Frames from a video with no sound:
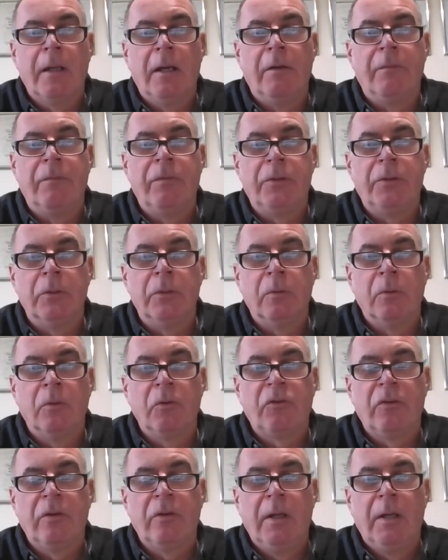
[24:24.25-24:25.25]
of the
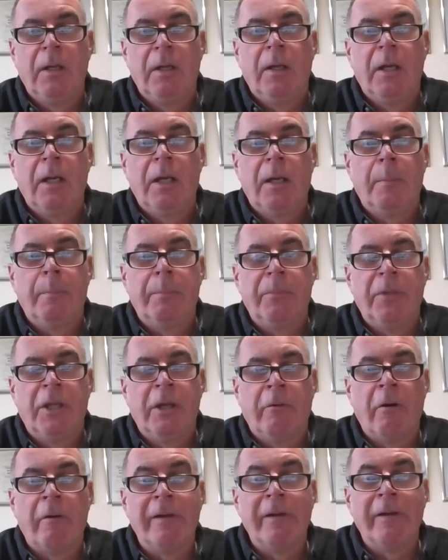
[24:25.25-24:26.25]
doors.
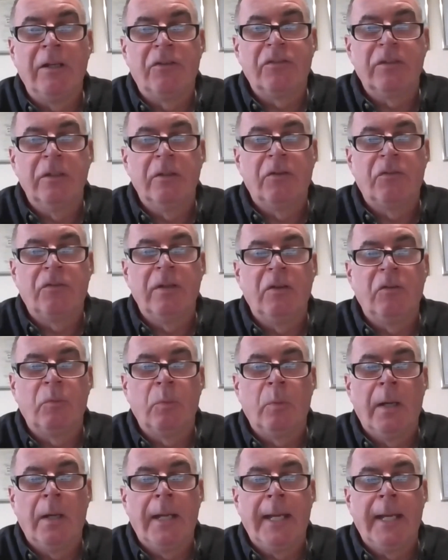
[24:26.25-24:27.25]
There are instances
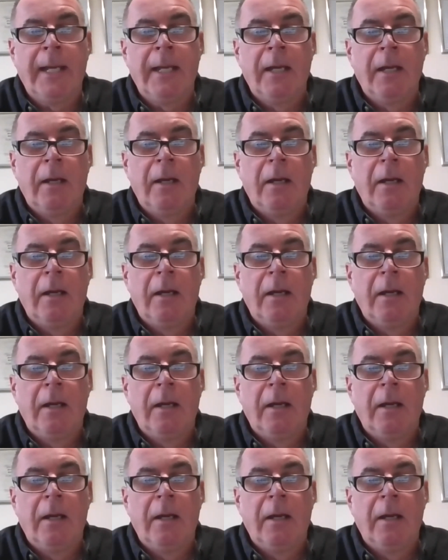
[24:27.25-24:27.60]
where